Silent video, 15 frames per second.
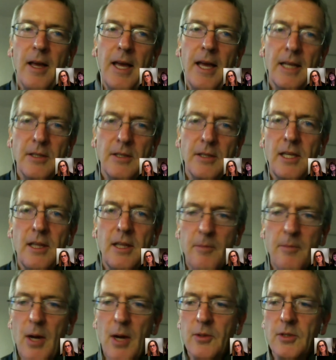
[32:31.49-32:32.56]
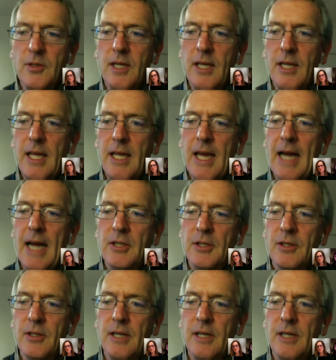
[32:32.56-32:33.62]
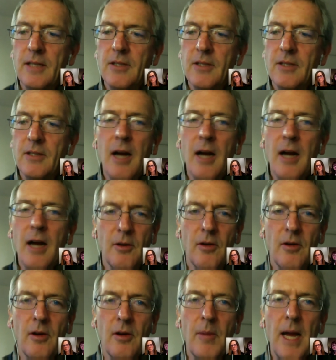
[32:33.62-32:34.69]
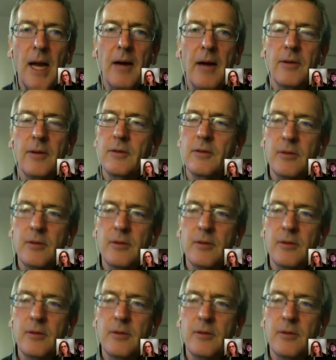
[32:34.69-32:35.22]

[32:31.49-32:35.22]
had seen the post, and he actually talked to the girl about